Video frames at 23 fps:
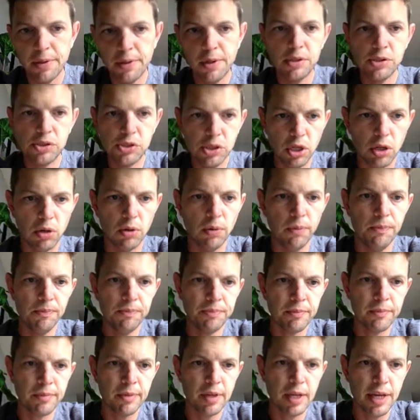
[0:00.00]
So
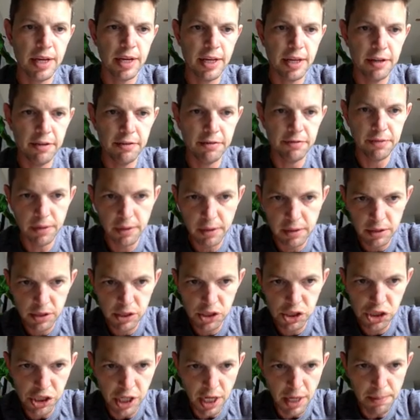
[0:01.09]
if
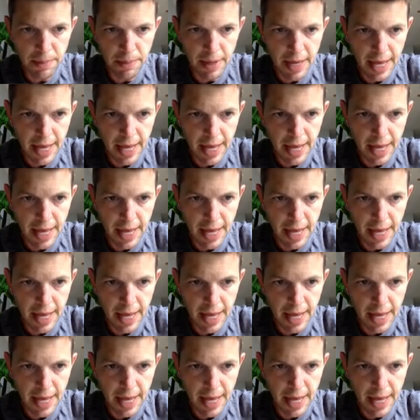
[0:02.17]
shape